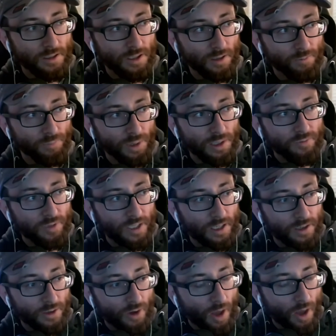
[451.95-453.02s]

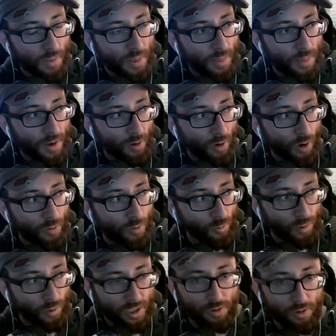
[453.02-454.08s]
Oblivion, not that there aren't
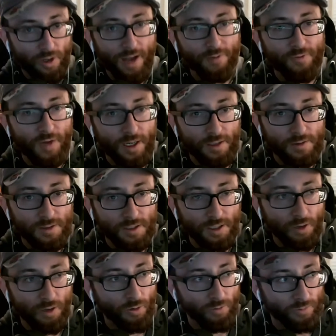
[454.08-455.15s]
weird high
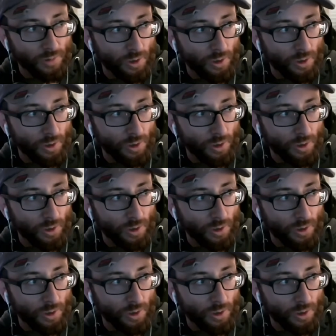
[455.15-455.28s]
fantasy or